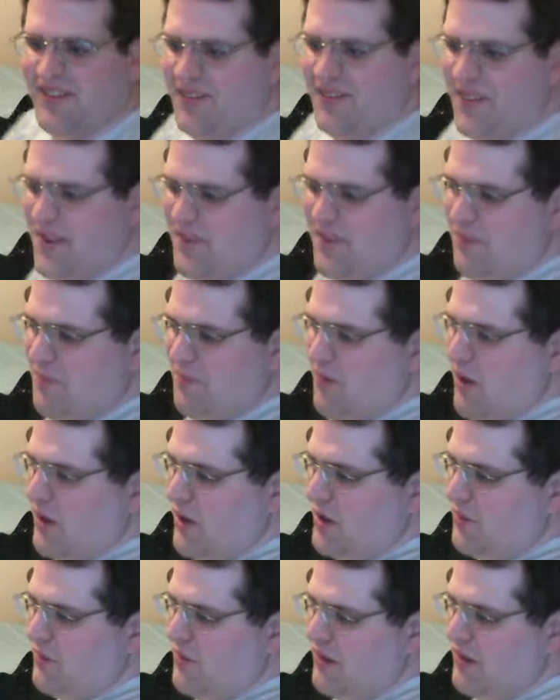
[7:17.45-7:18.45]
and went and
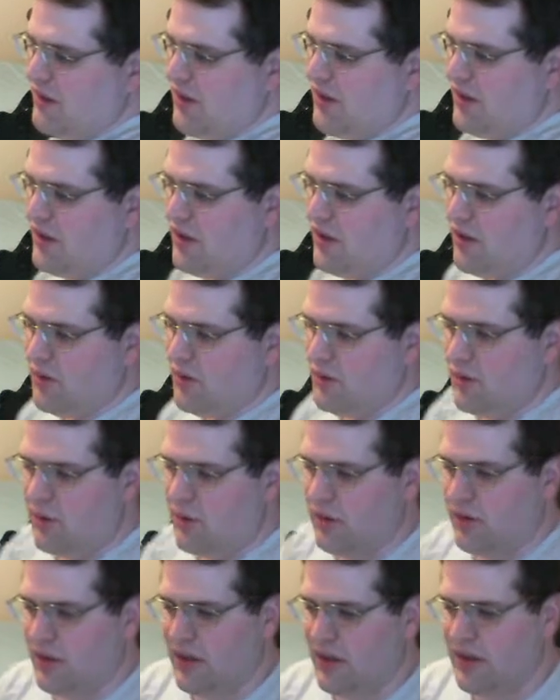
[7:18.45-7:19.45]
bought it because I saw her look